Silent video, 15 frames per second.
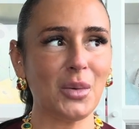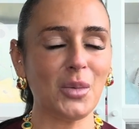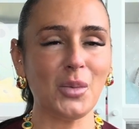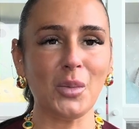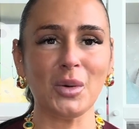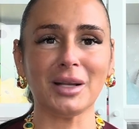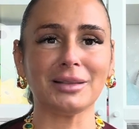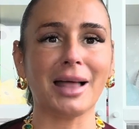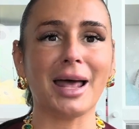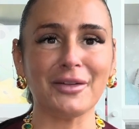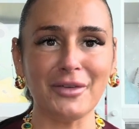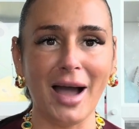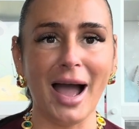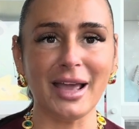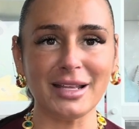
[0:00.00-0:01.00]
what a lot of
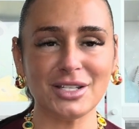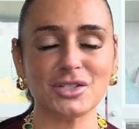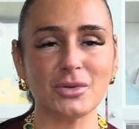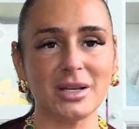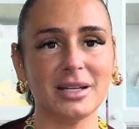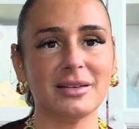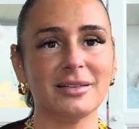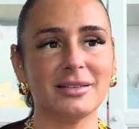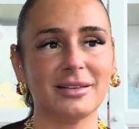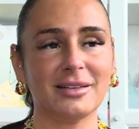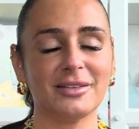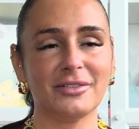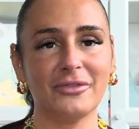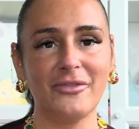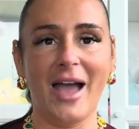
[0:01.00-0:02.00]
high street
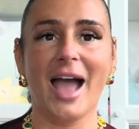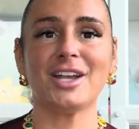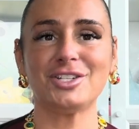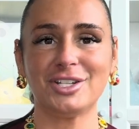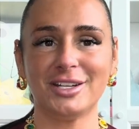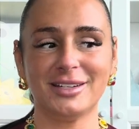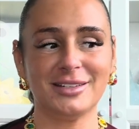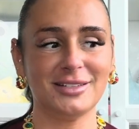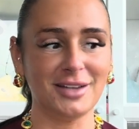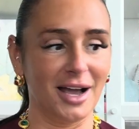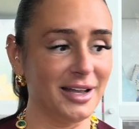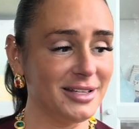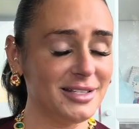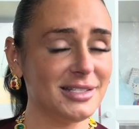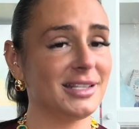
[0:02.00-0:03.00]
fashion
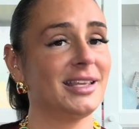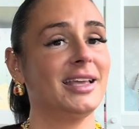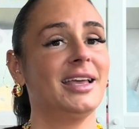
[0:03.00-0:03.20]
does.